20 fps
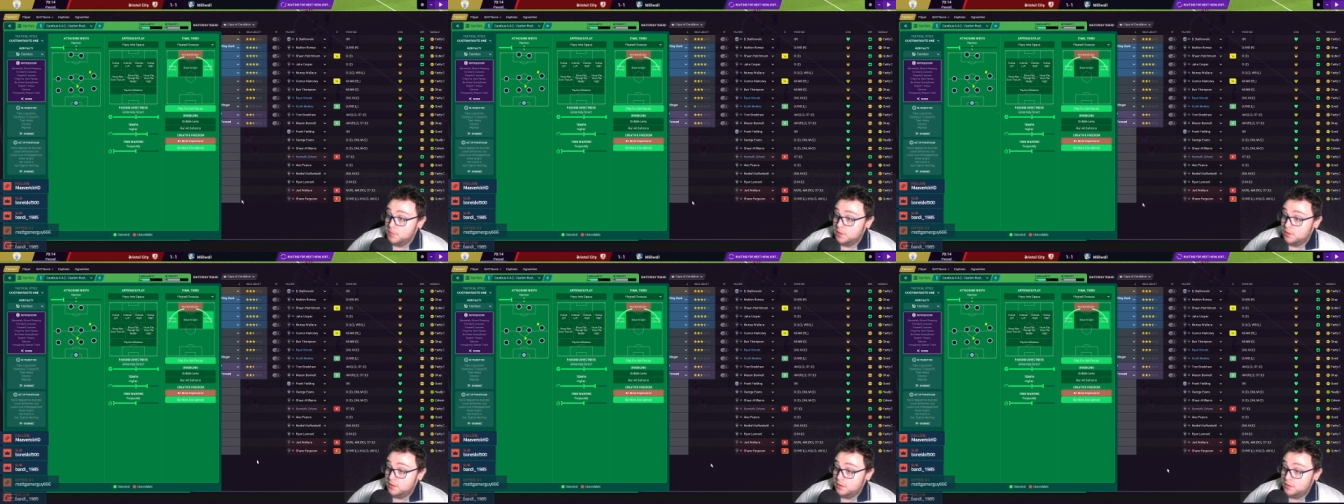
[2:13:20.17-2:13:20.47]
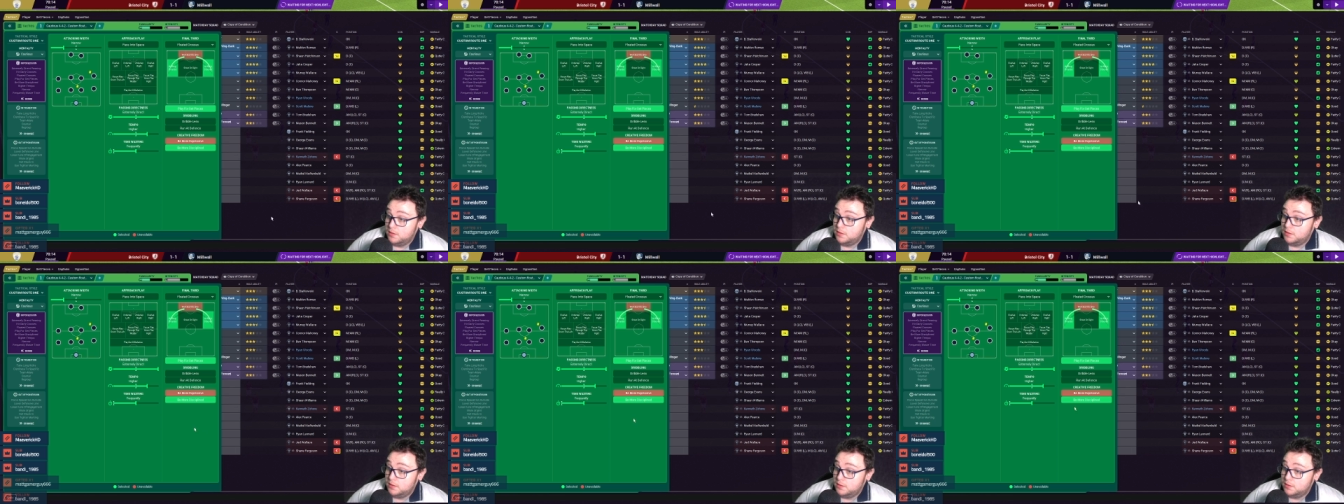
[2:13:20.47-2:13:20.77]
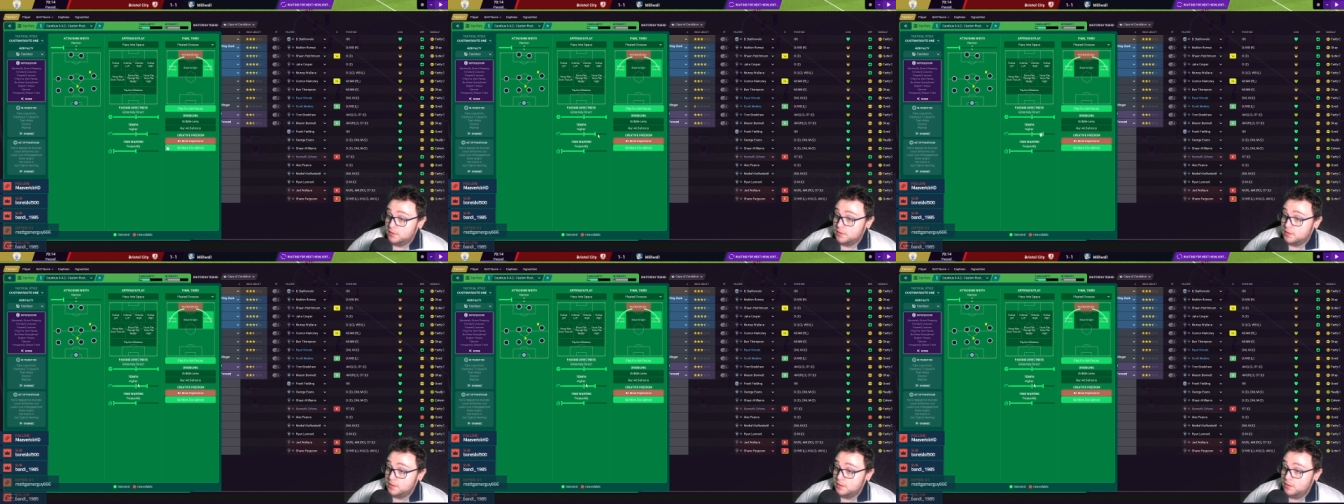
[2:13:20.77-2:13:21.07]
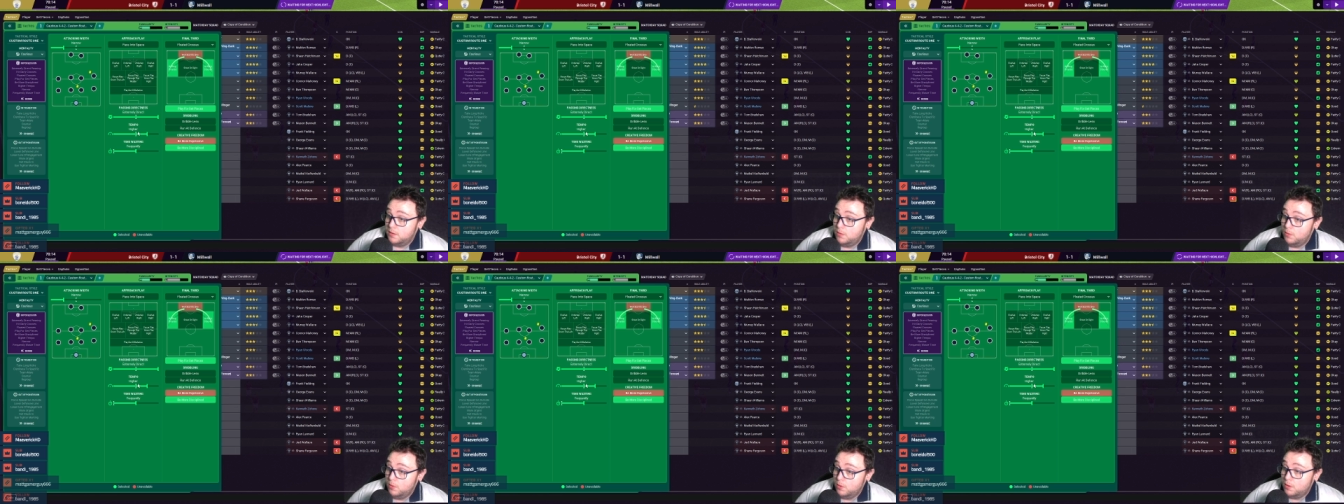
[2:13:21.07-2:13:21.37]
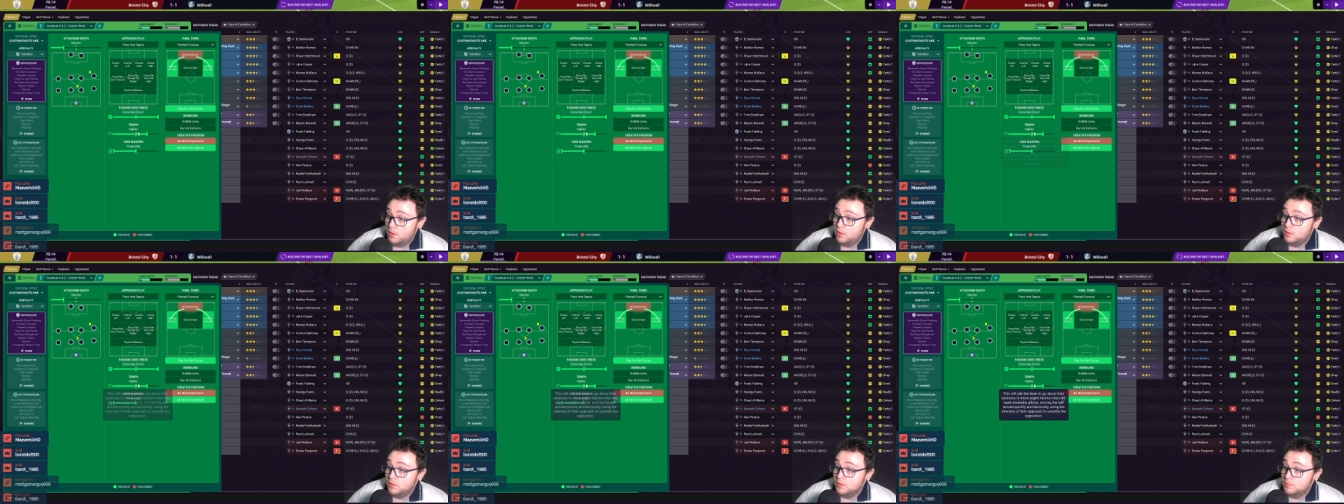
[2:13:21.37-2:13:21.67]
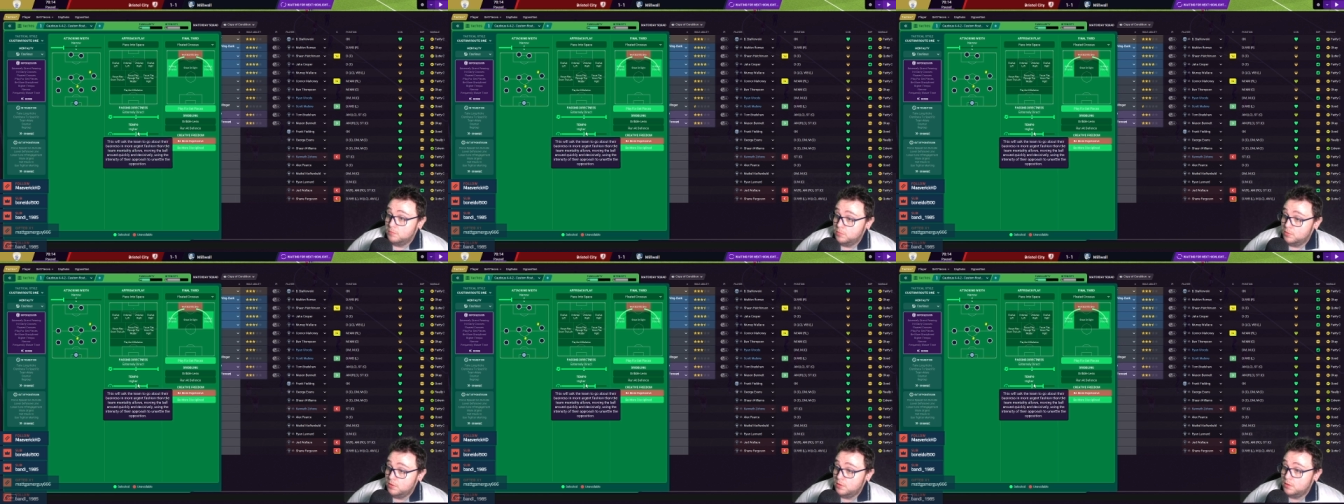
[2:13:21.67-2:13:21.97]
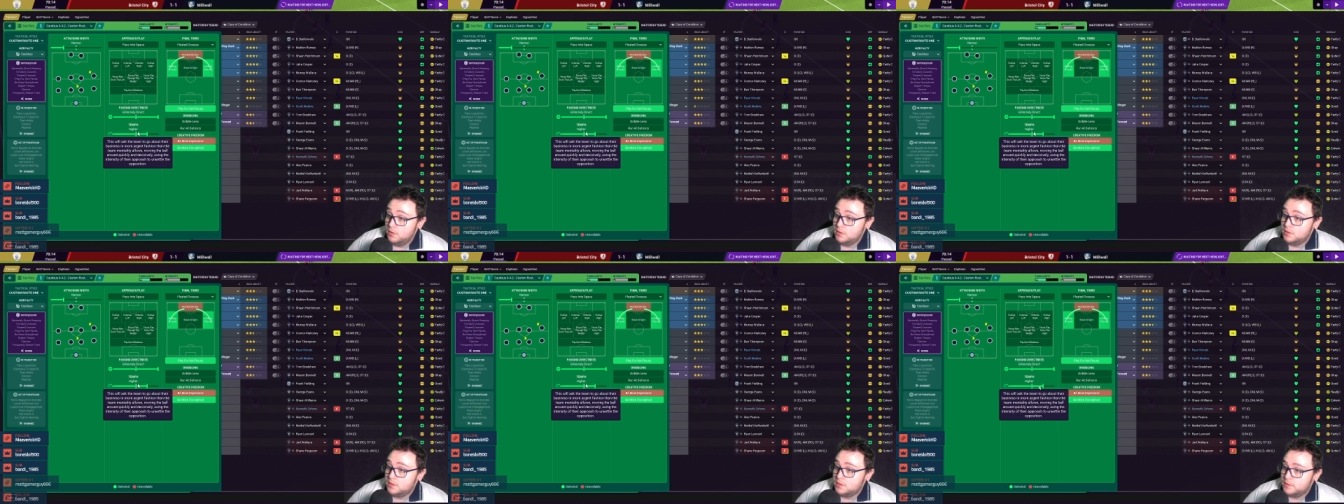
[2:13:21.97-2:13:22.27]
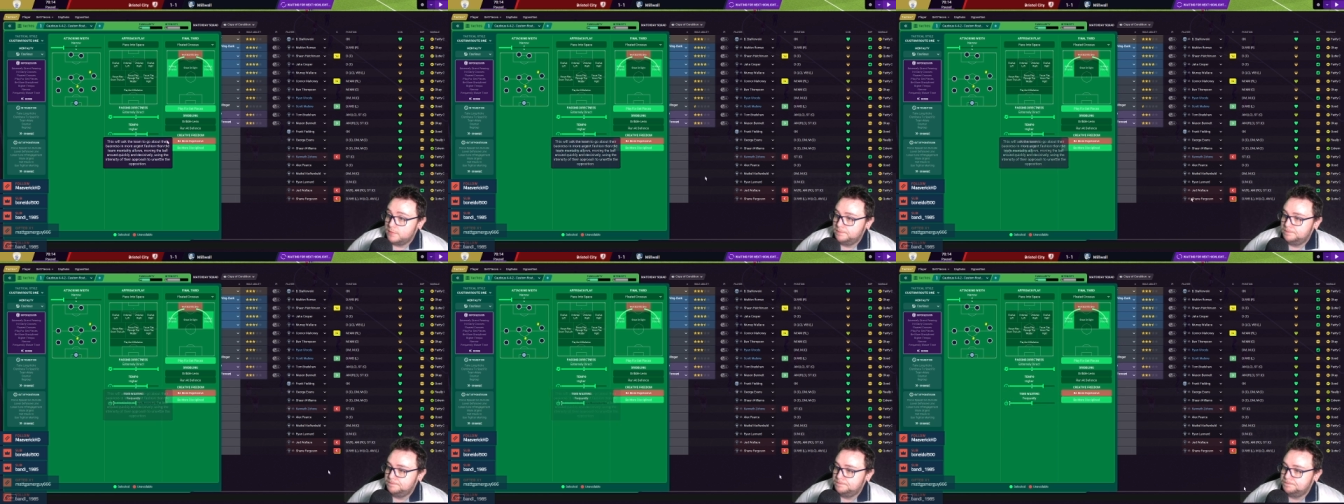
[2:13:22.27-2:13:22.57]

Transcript: balls. Long balls.